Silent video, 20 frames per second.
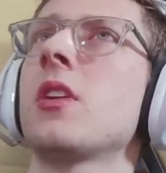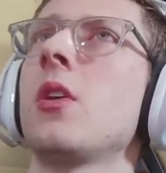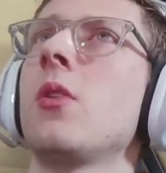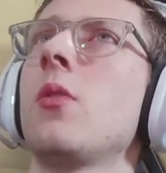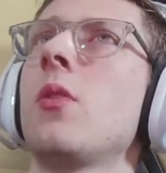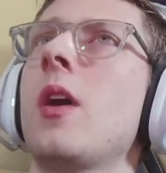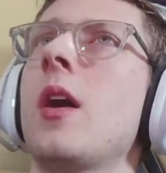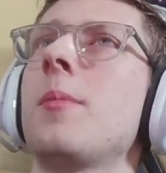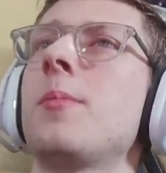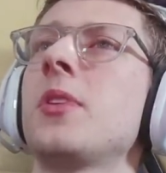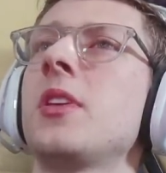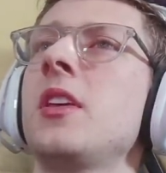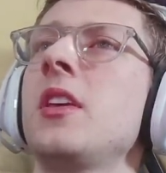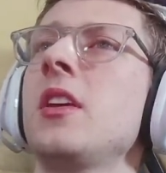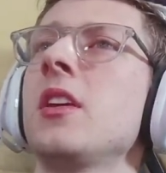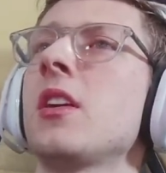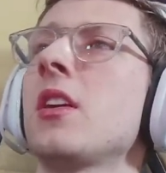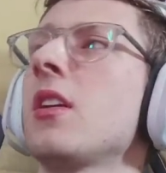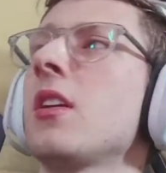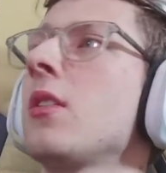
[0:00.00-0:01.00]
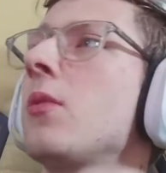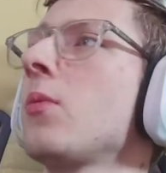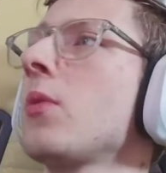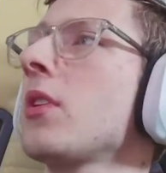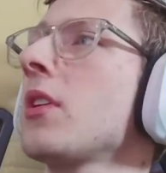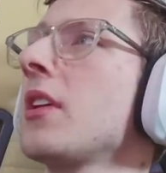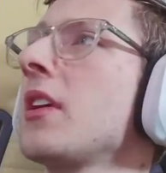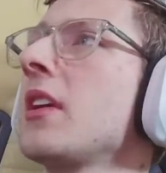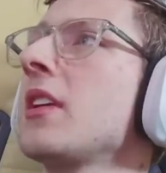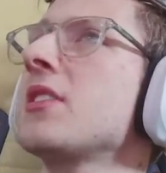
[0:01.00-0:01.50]
go up here.
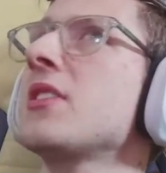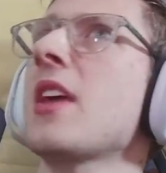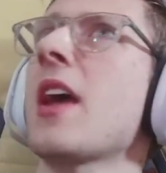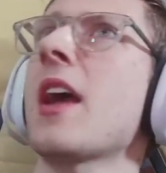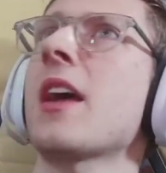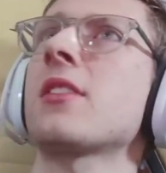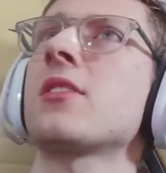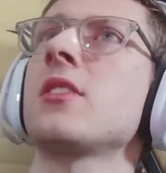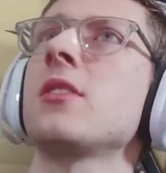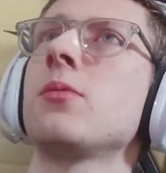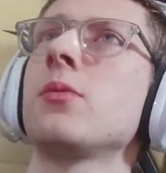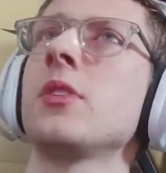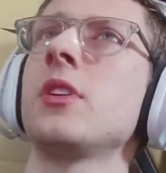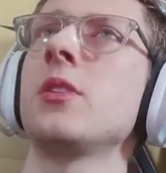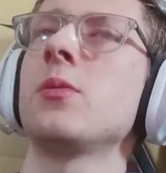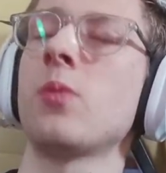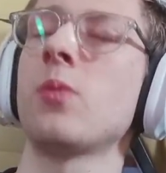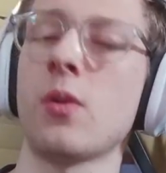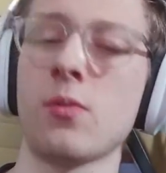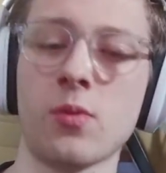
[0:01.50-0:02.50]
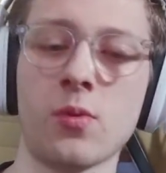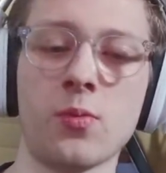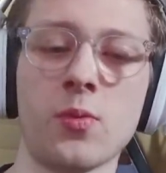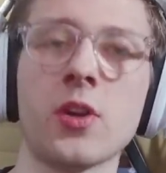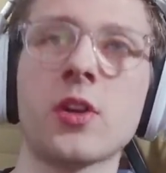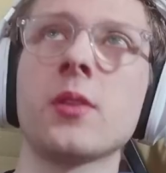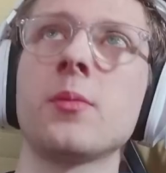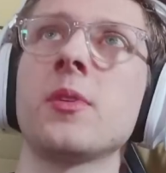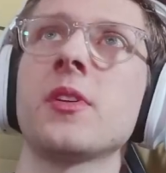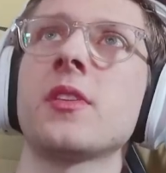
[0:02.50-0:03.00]
We're going to exactly read what we're
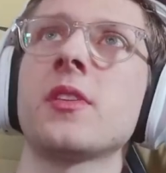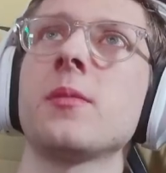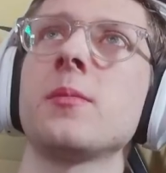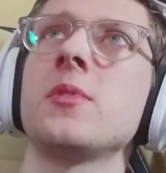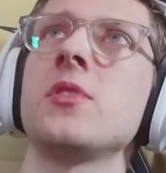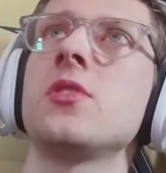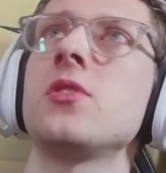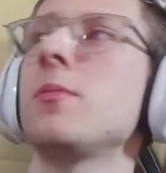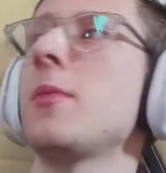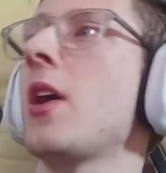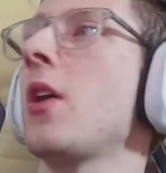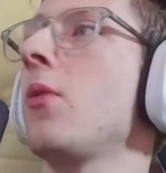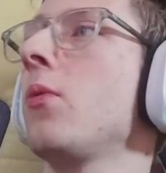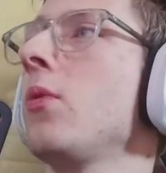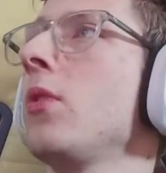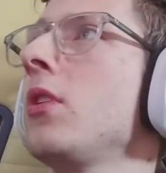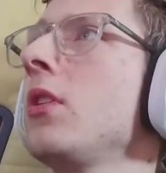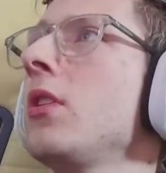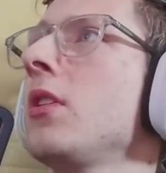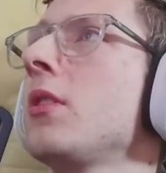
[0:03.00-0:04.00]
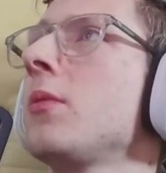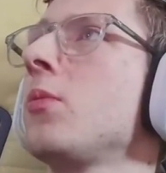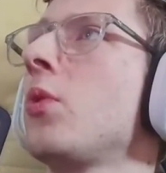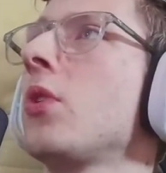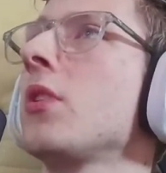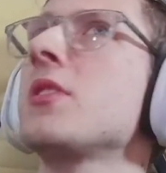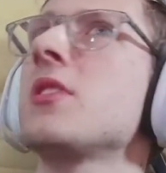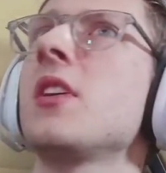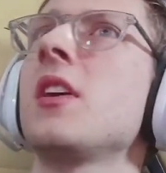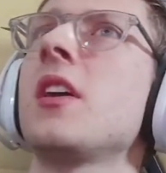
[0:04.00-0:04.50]
working with. Let me zoom out one
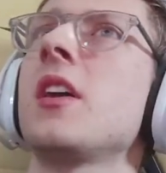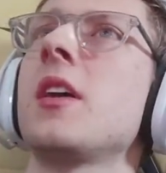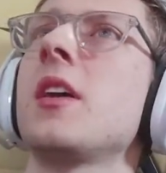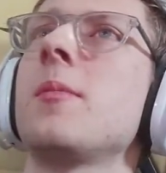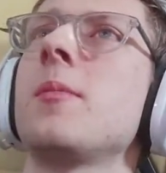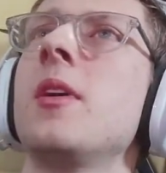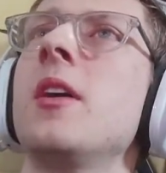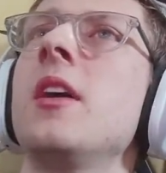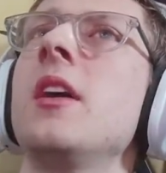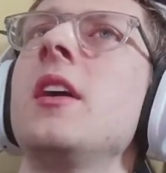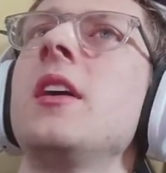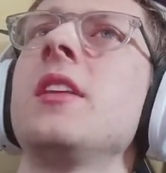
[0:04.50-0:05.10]
more time.